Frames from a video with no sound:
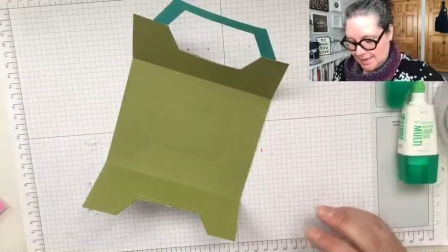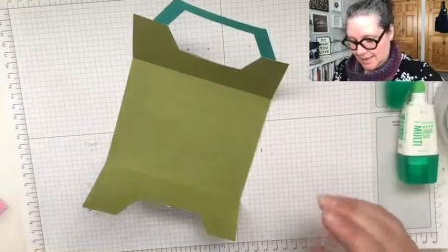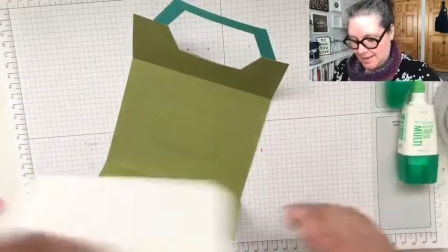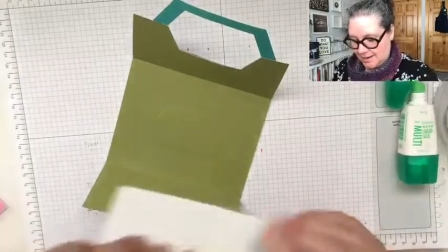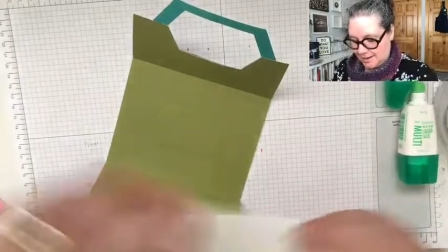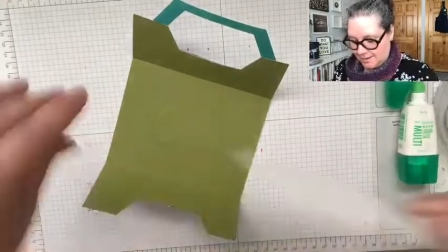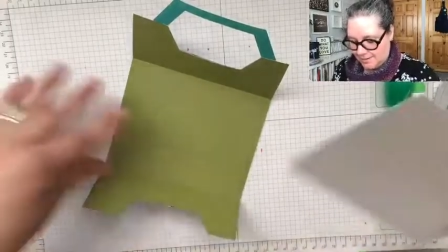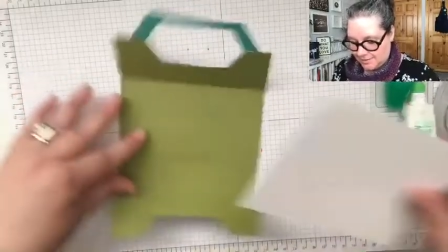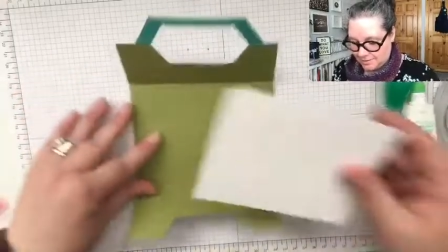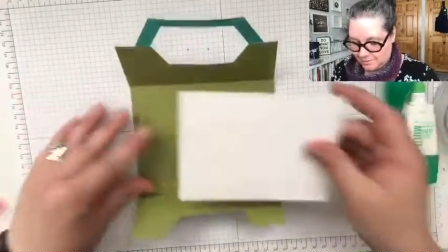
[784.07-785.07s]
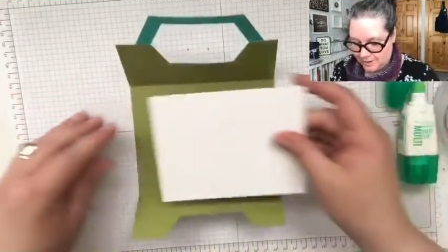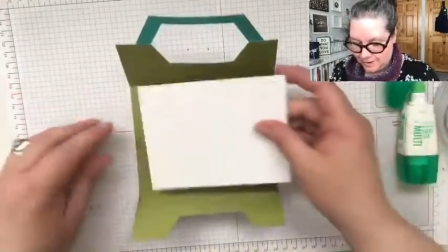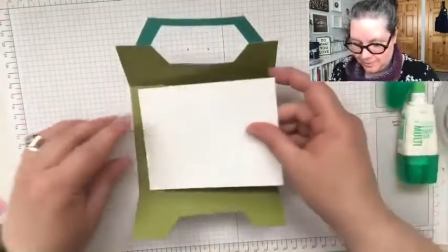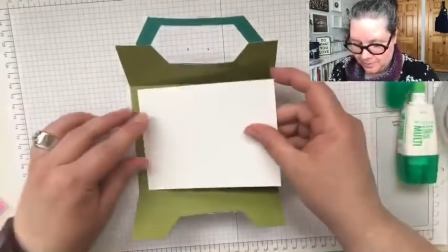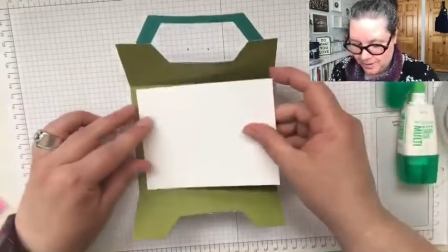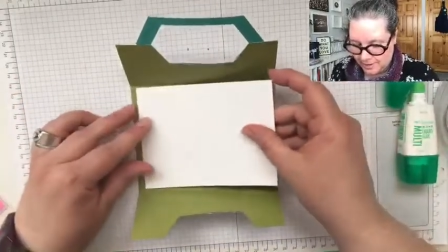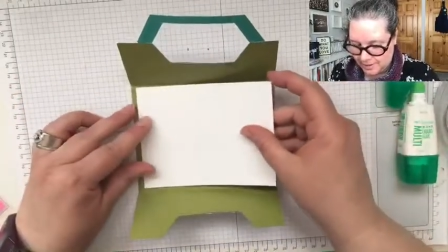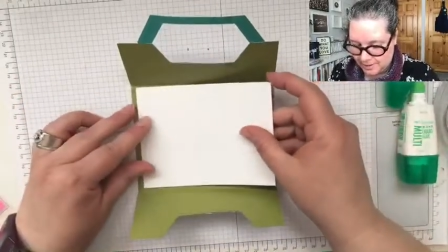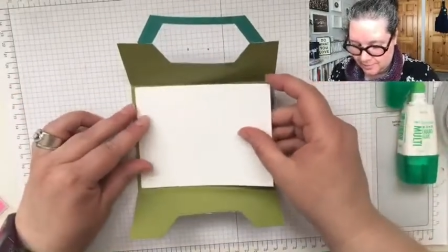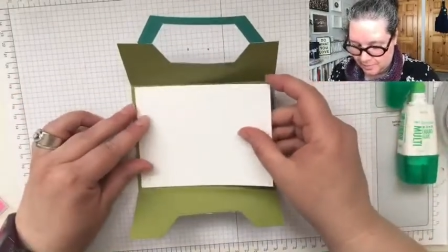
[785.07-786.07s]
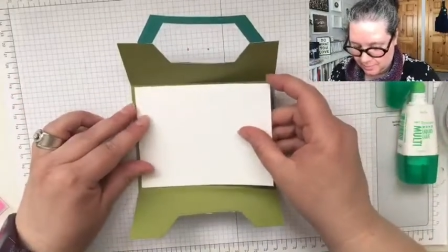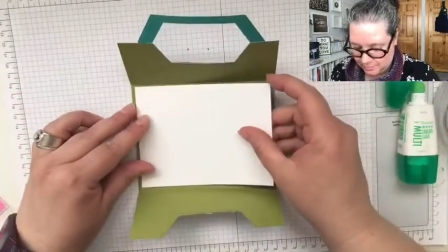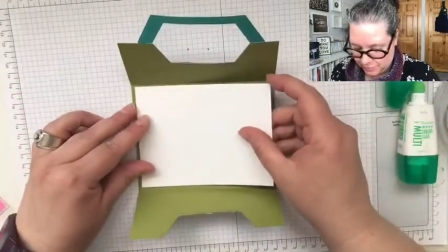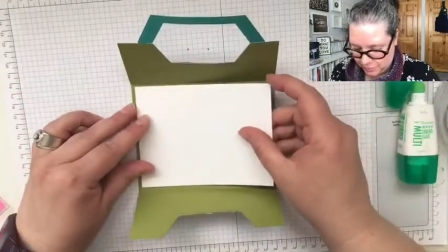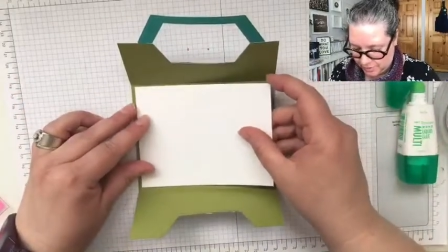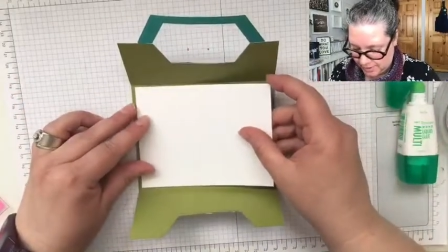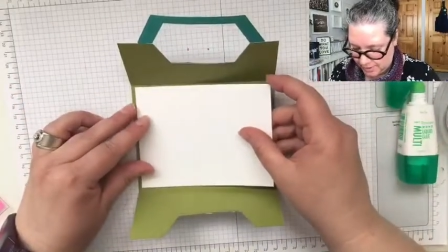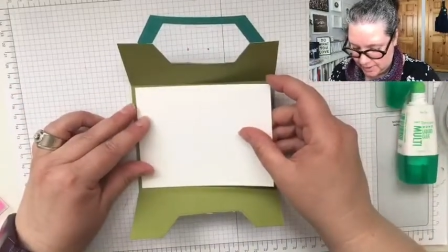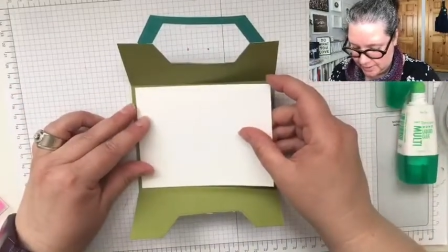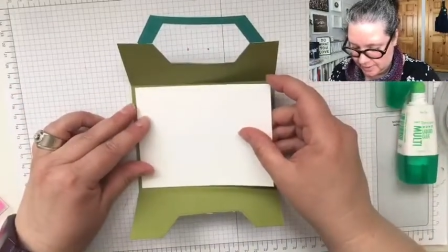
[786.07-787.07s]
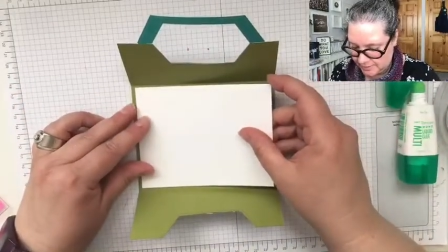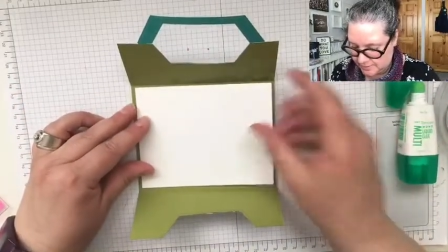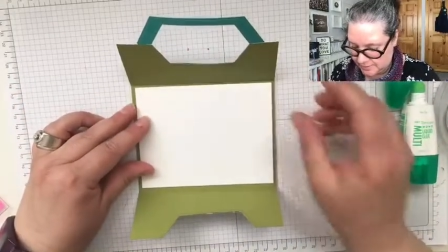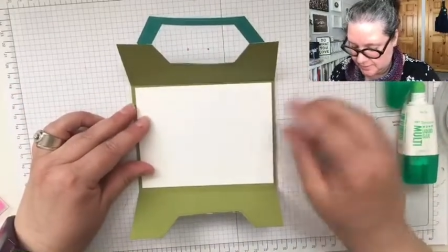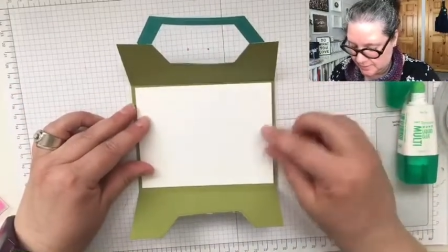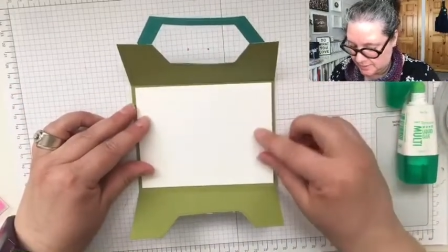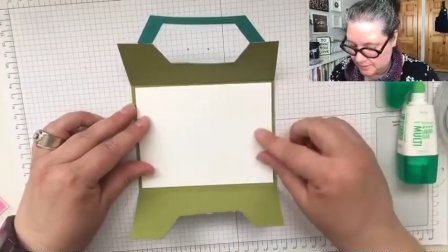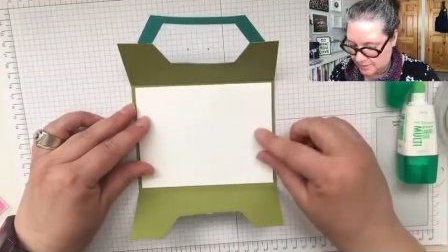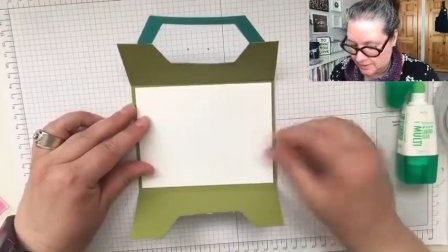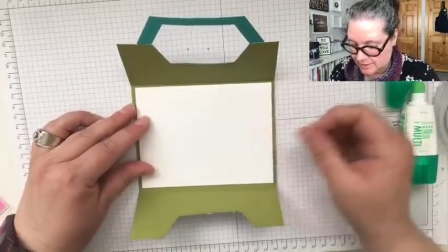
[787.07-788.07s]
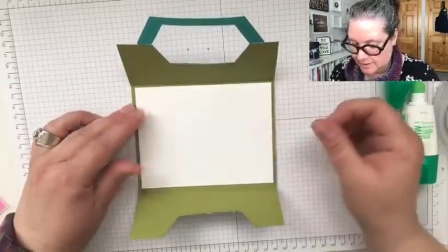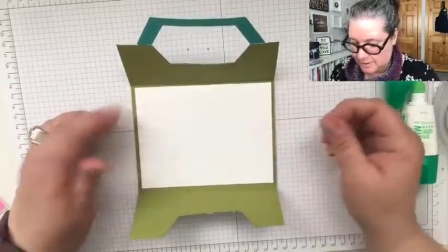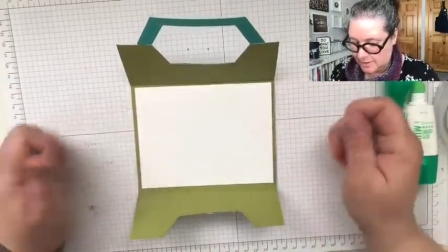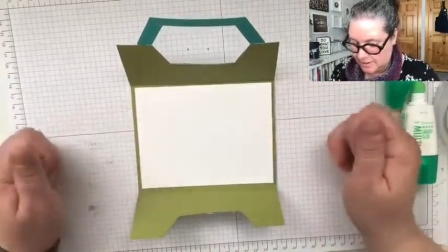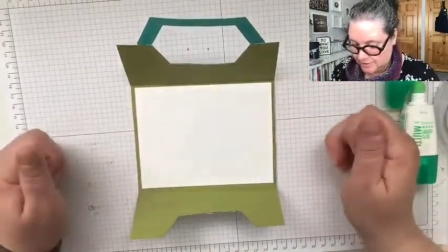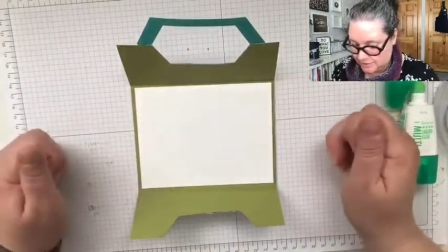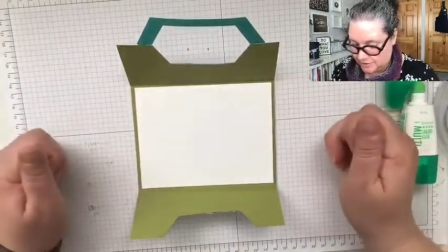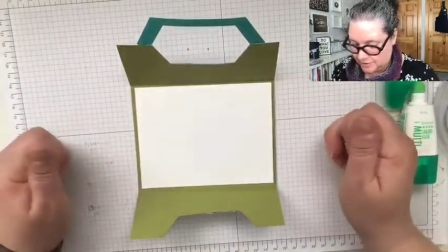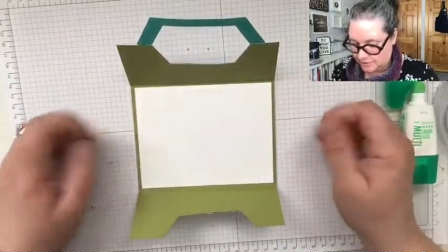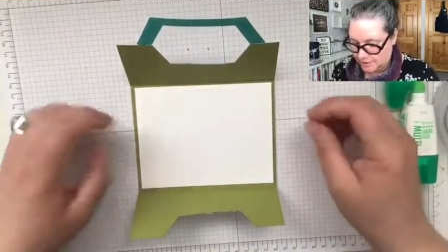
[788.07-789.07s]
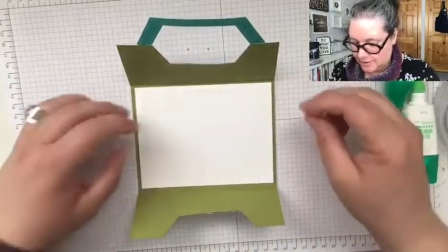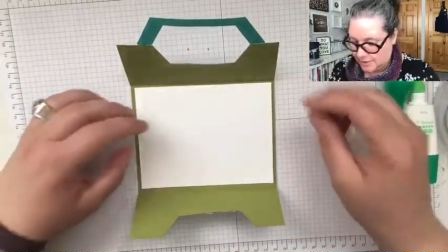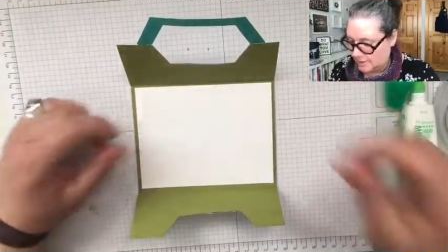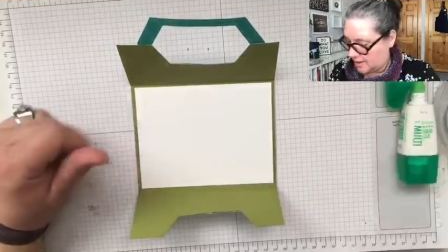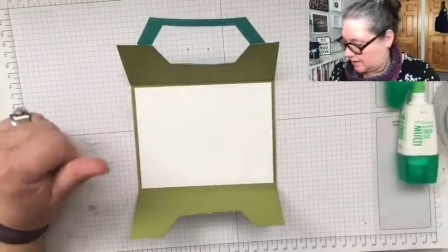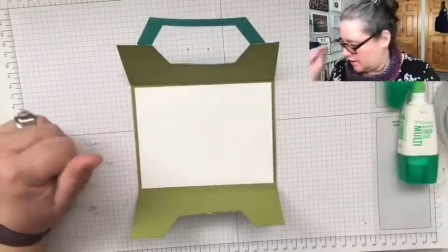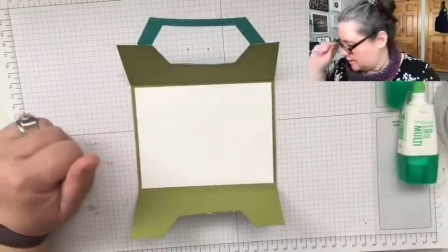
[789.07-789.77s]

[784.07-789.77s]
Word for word: here is where we're going to end up putting this insert. Now I